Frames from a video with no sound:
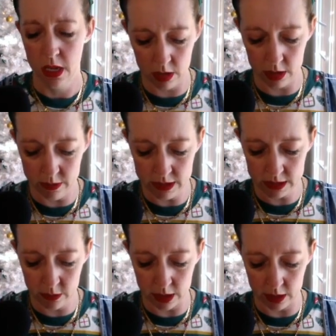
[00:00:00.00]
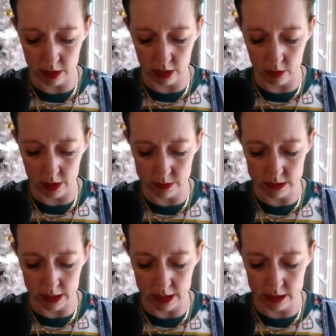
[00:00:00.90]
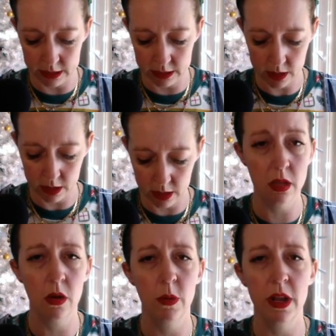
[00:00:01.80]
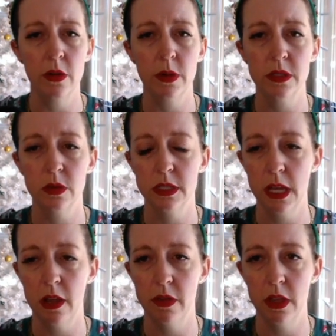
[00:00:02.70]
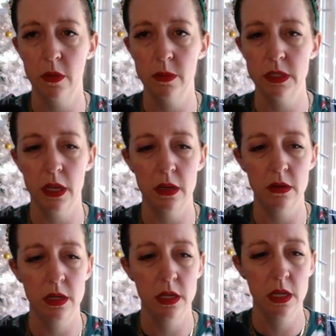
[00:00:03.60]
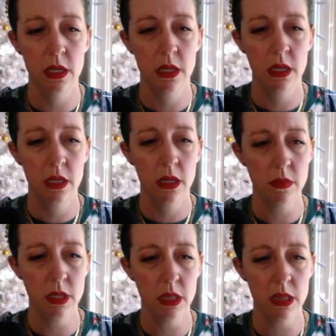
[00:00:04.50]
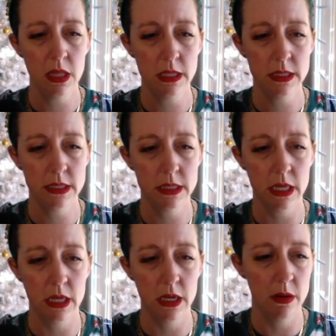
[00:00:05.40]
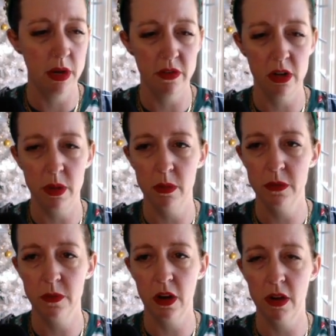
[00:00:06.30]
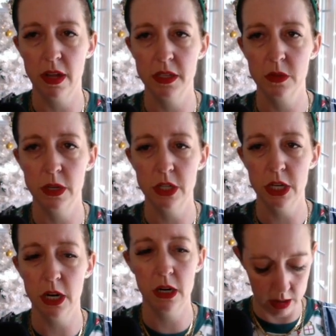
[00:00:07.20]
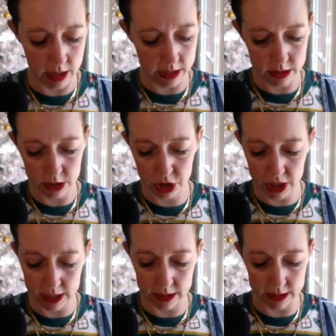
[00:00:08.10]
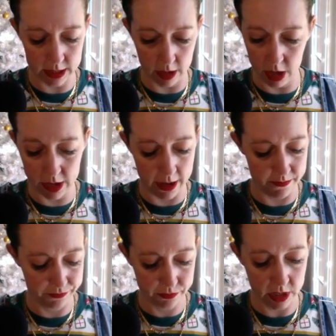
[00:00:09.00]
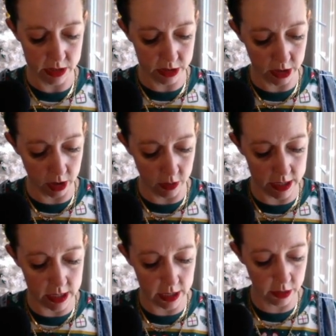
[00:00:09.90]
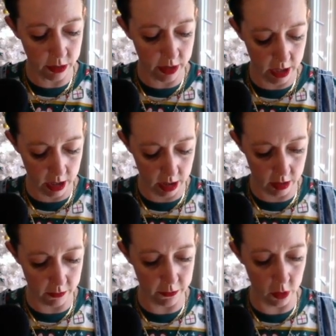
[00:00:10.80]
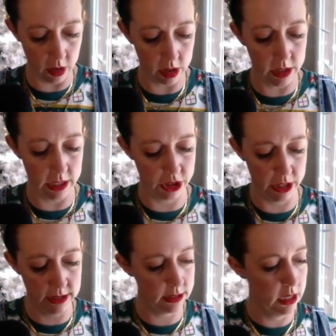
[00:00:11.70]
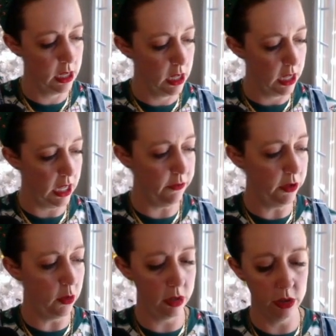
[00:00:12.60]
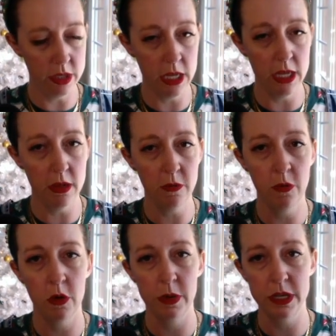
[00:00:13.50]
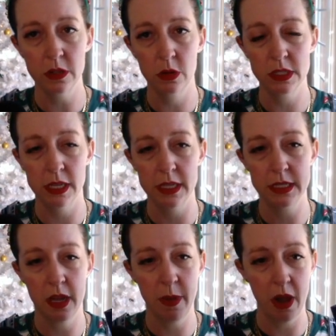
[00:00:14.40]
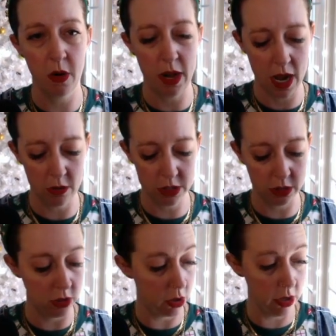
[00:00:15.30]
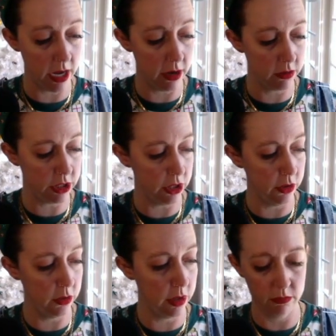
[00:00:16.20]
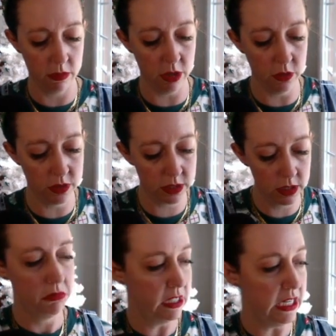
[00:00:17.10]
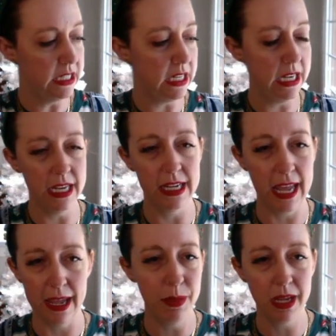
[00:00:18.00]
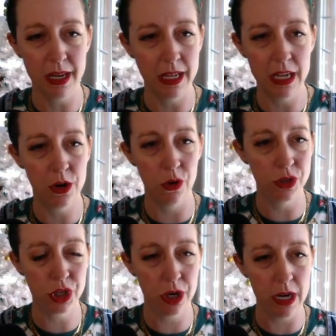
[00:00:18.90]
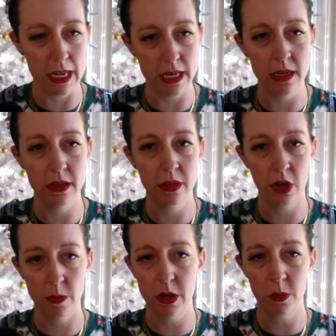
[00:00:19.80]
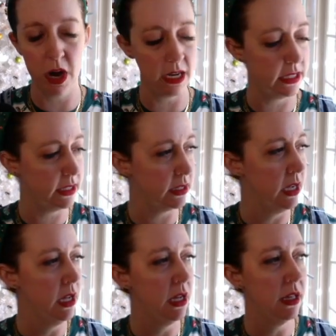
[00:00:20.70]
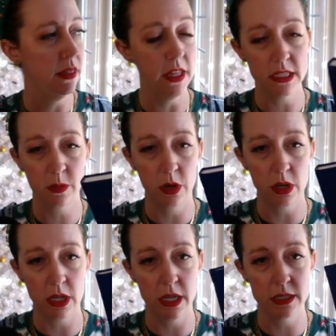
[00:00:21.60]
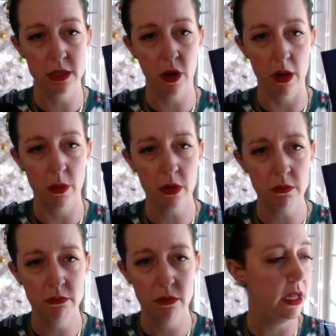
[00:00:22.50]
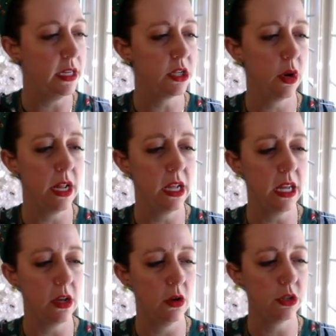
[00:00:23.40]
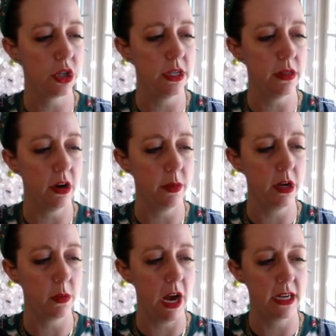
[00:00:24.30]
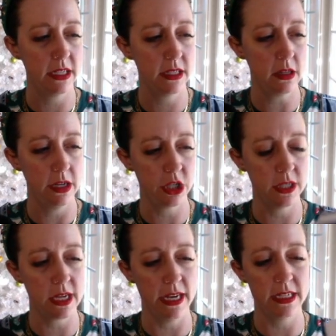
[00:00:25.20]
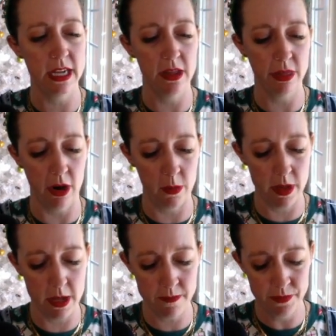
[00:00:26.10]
Let me see what other websites or what other resources they have on that website. Well, let's see. I'm never going to be able to figure out how to screen share. Let's check this out. Okay. So another thing for clinicians, if you are looking for resources about how to learn how to use D&D and gaming and geek culture in therapeutic practice, this book is incredible. Integrating Geek Culture into Therapeutic Practice, Clinician's Guide to Geek Therapy.